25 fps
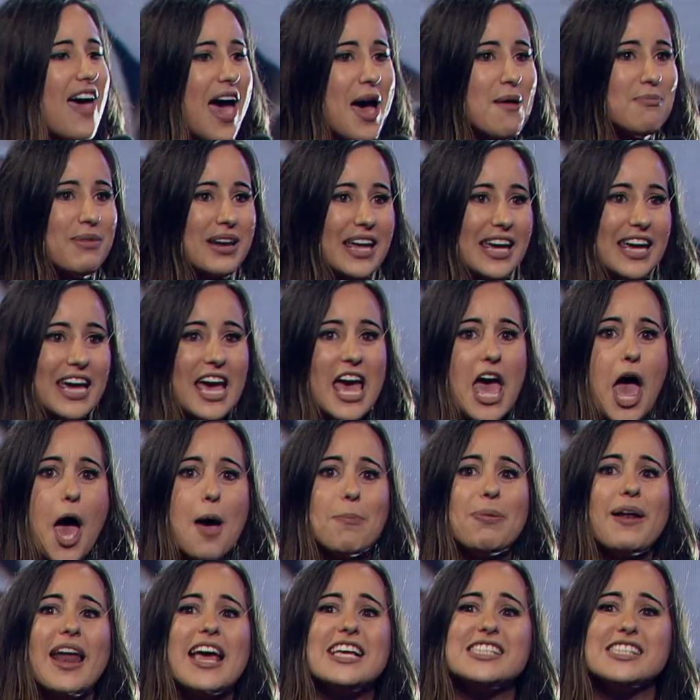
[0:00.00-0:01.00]
family,
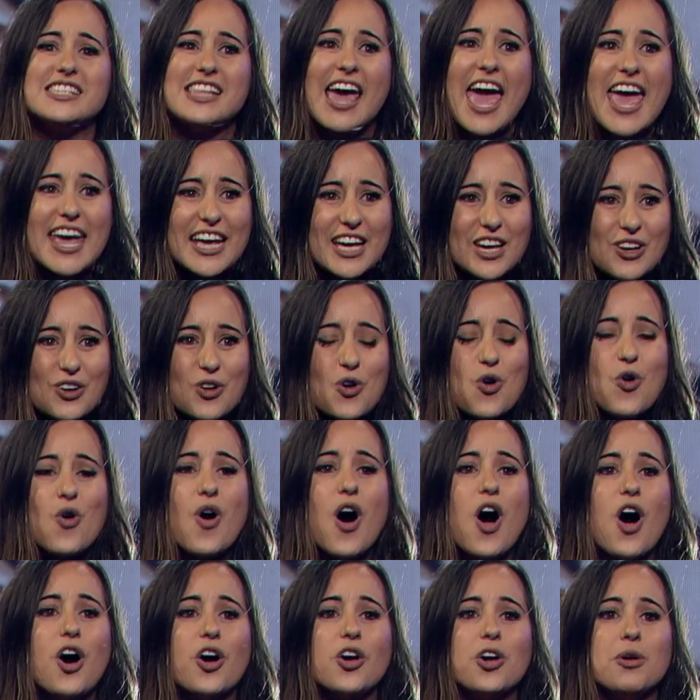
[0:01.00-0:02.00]
a place they can
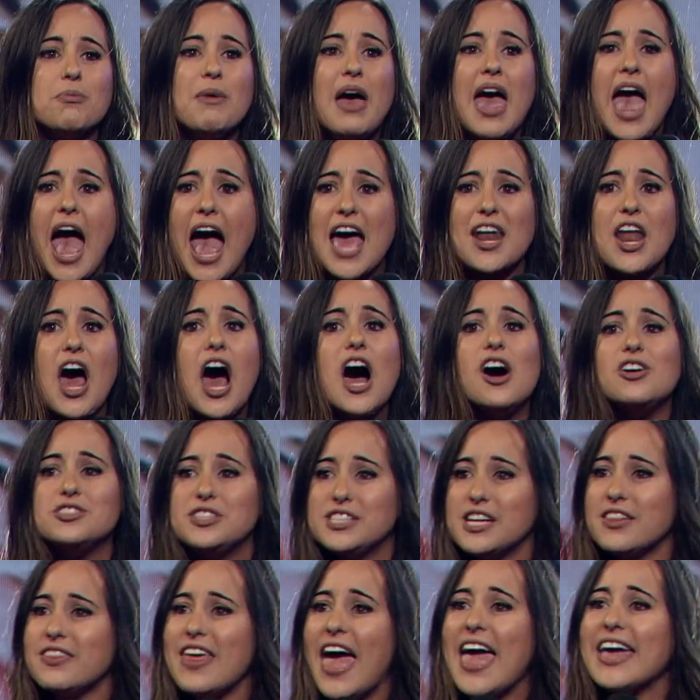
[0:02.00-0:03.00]
call home, an altar